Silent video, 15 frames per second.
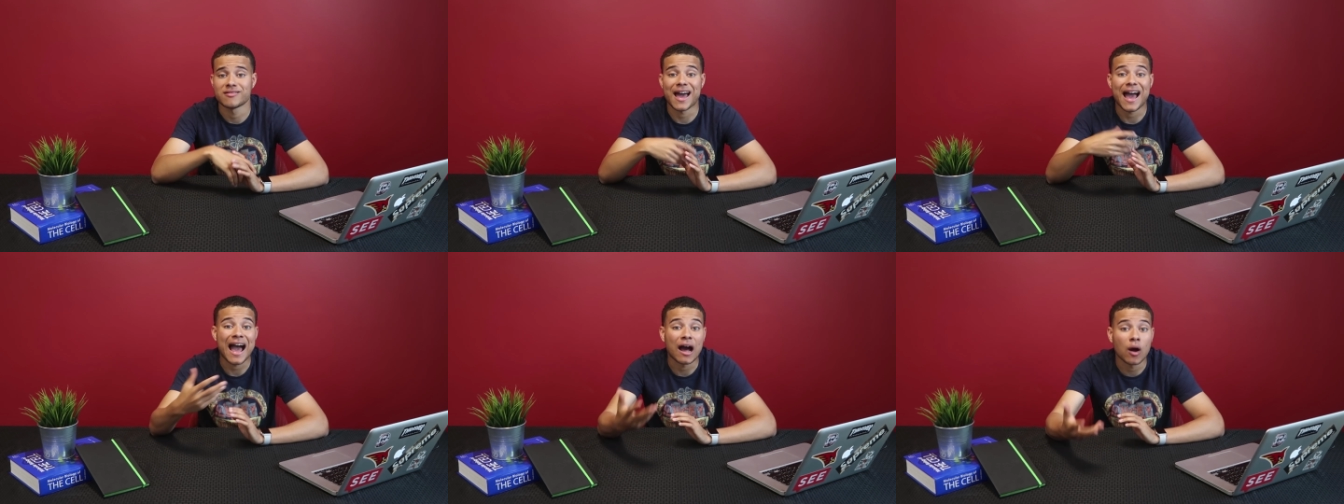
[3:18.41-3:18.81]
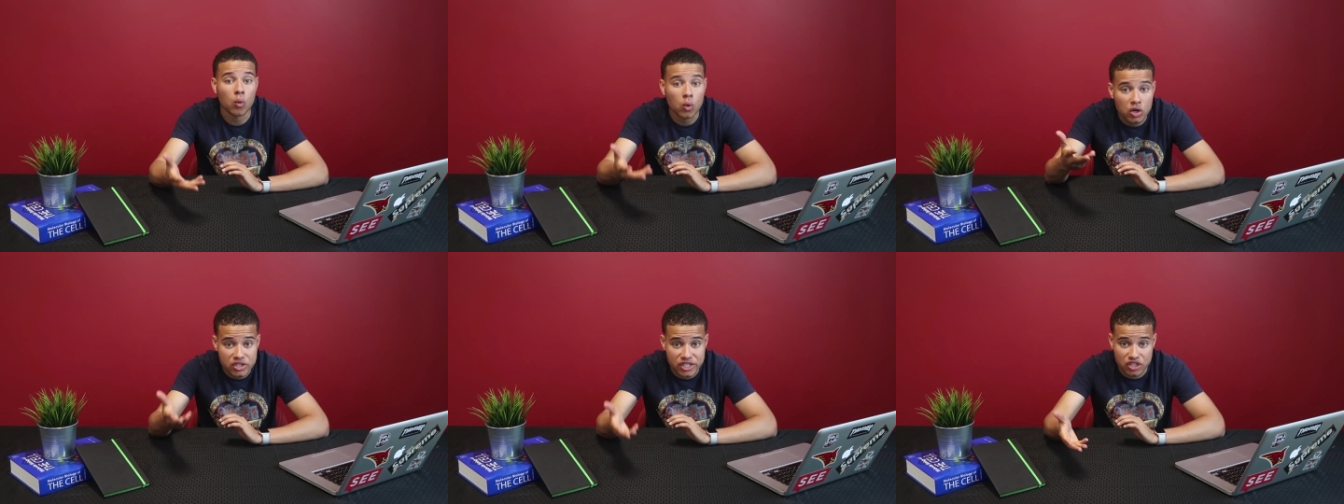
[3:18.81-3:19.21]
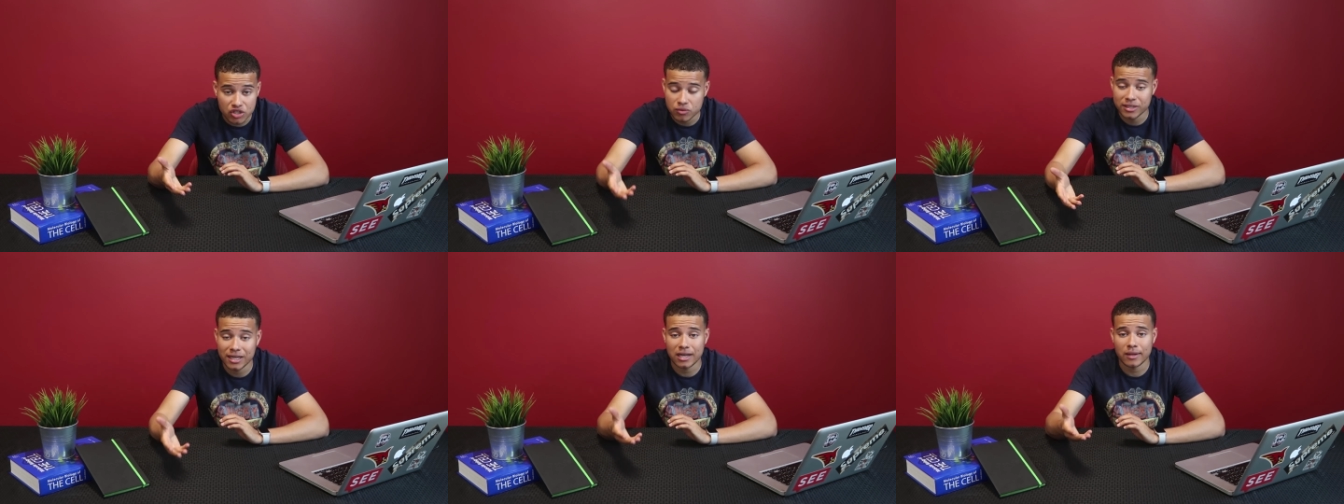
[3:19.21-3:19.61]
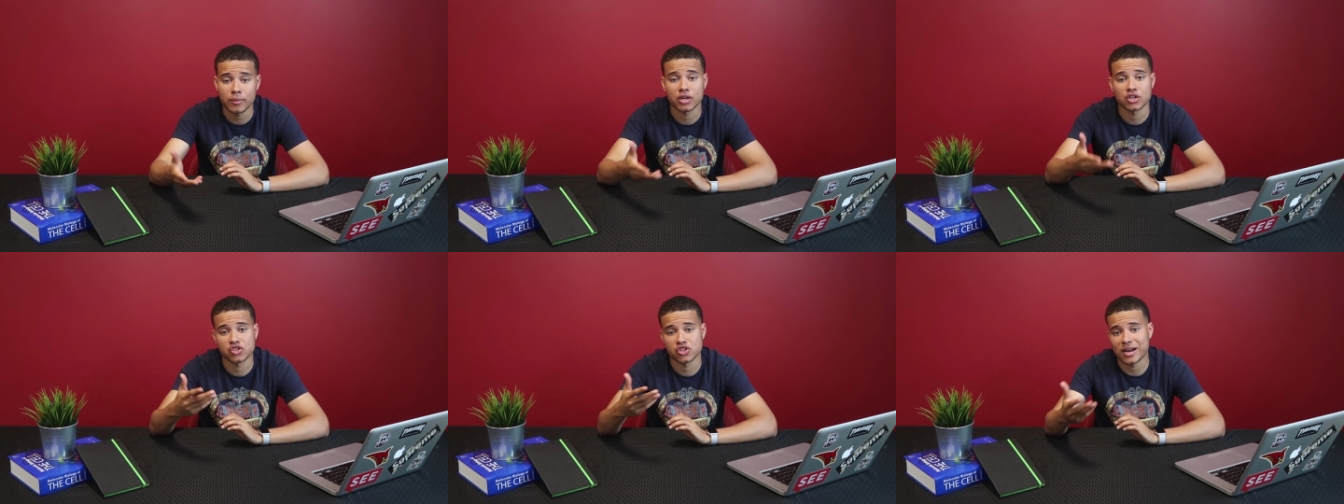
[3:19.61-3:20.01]
the hours that you did it,
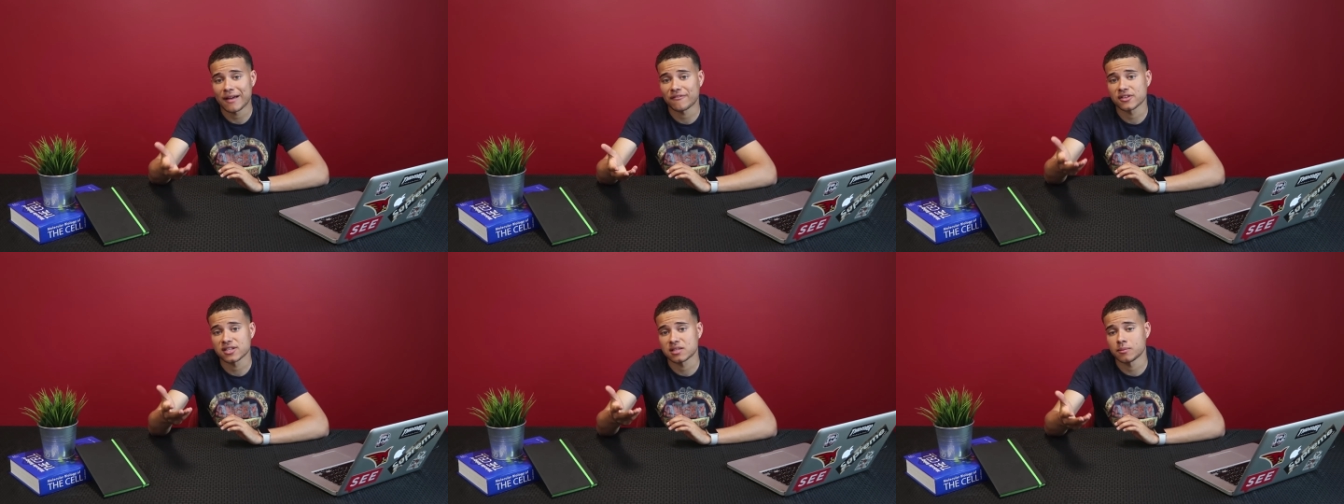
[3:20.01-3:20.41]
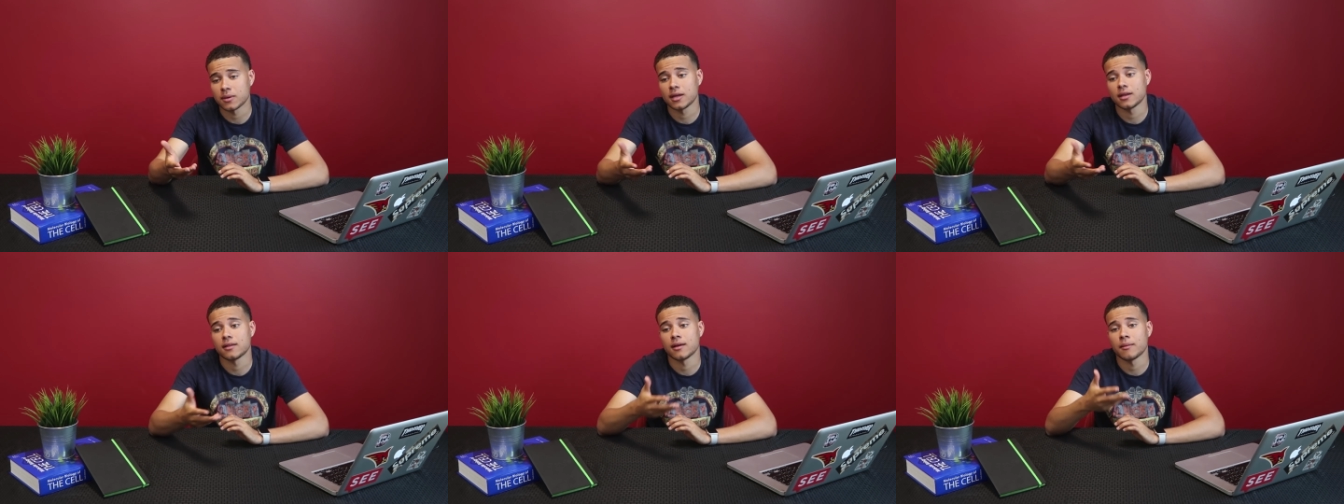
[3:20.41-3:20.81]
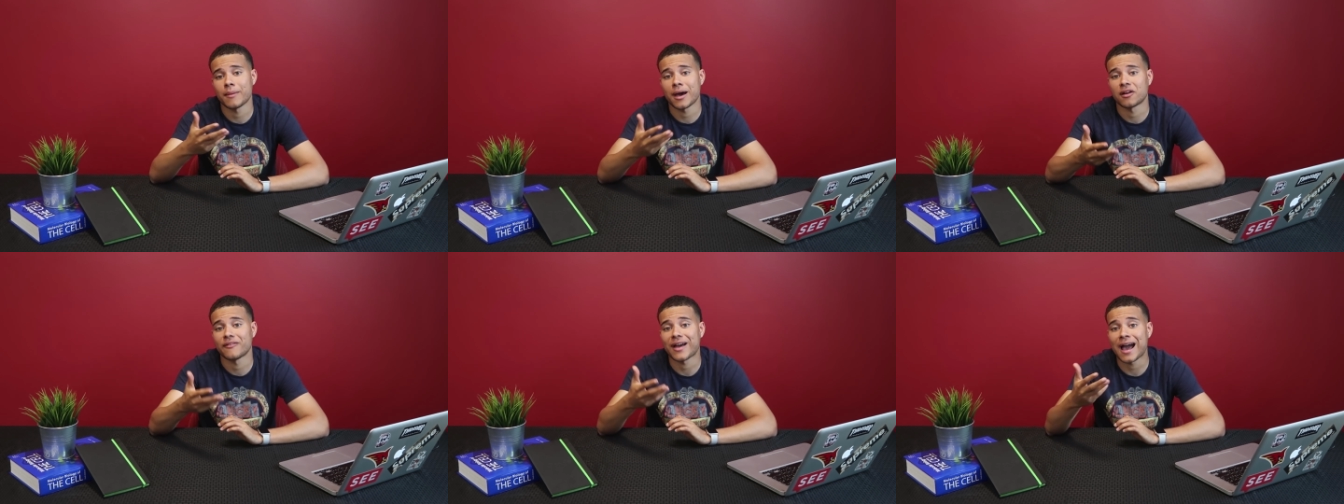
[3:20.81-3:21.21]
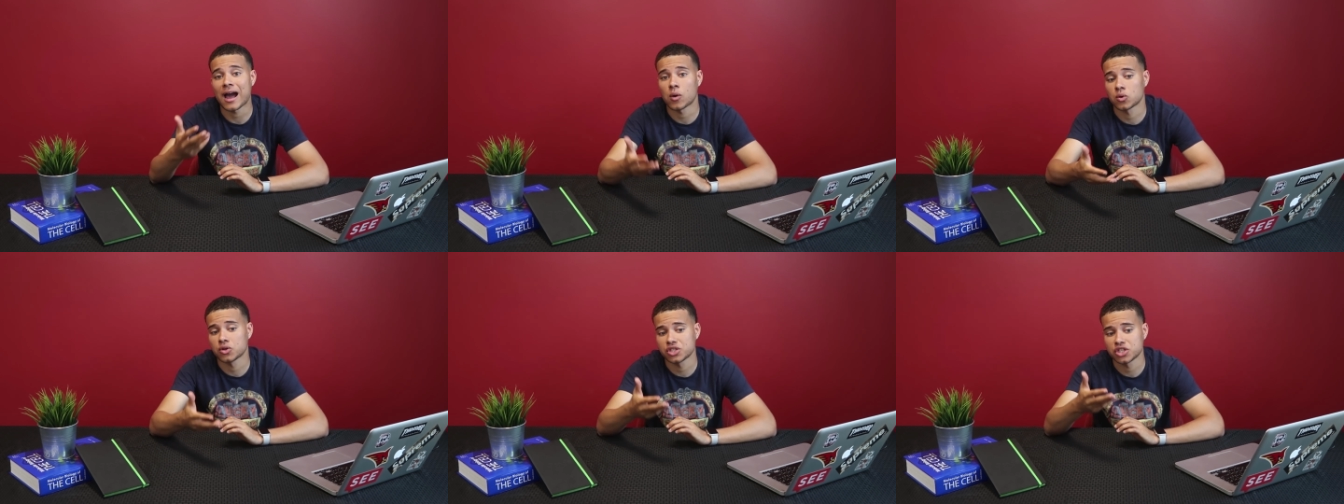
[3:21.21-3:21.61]
because you're going to have to submit the amount of
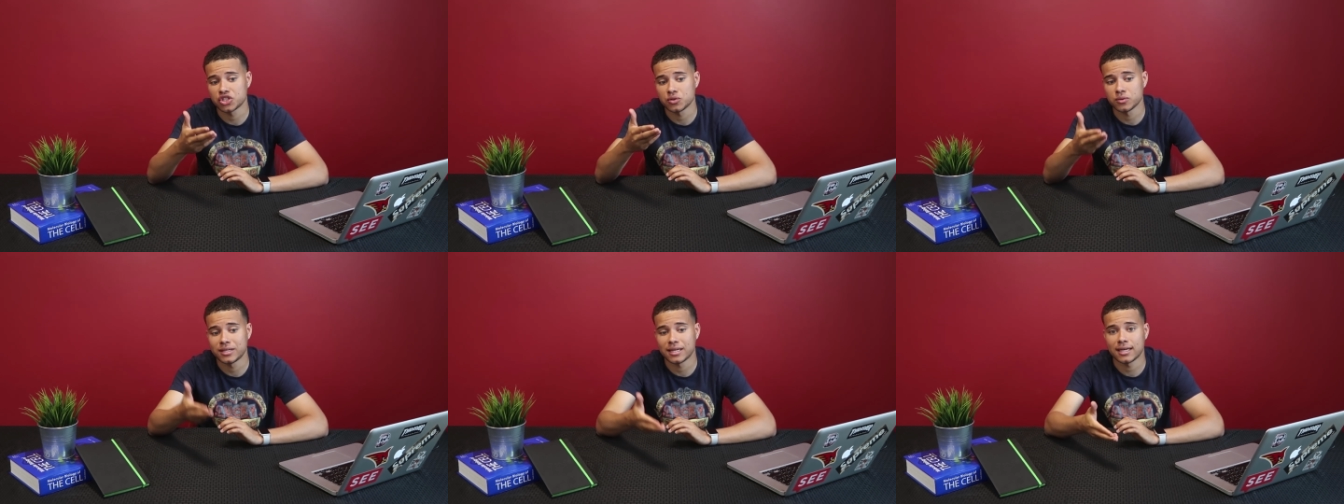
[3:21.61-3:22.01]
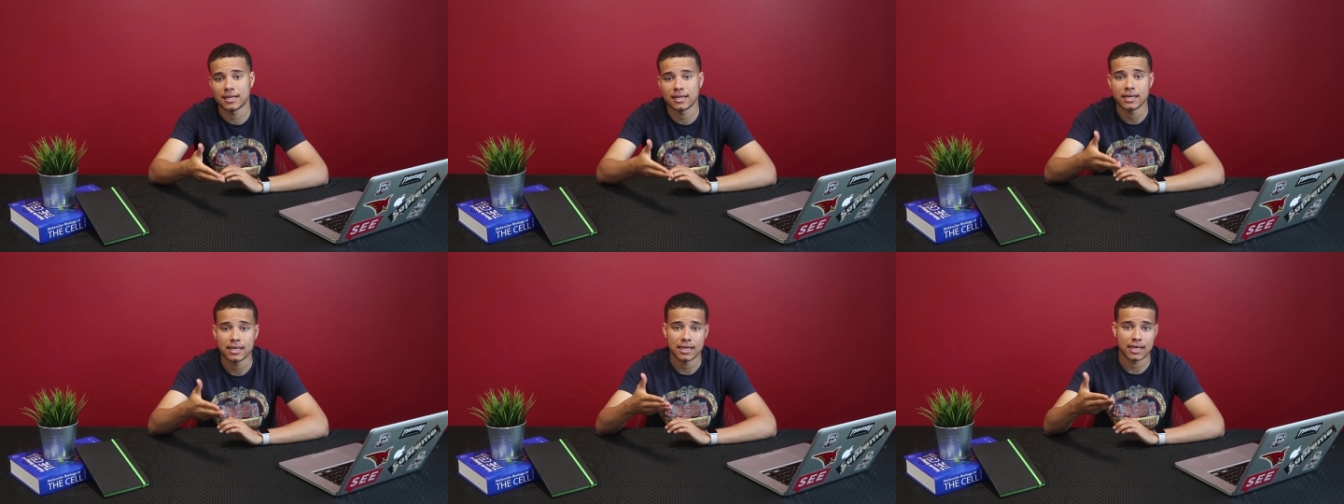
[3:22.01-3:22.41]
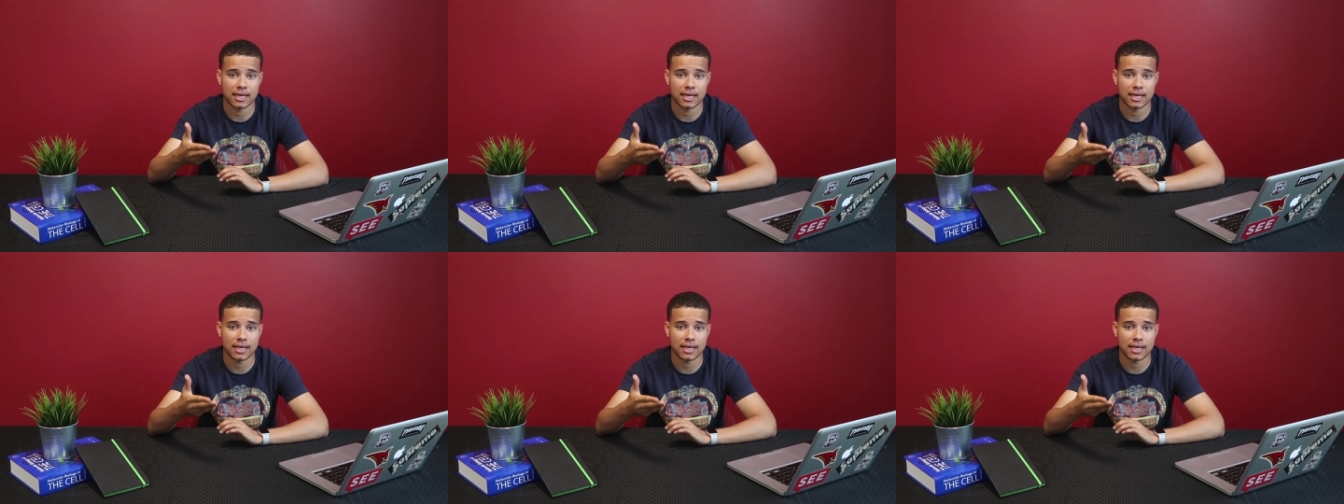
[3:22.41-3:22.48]
hours that you did